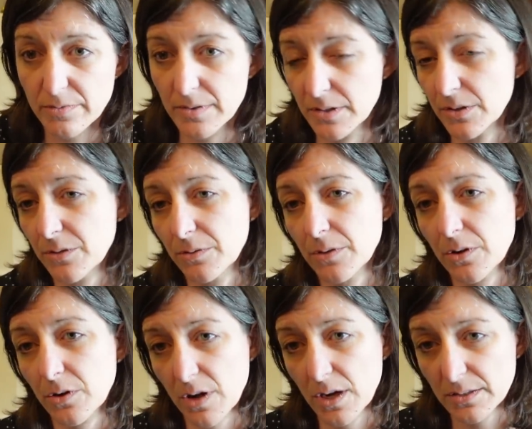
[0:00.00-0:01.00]
you know,
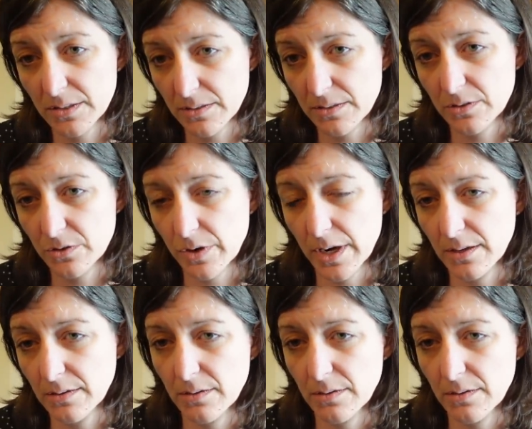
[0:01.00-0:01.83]
across the strait,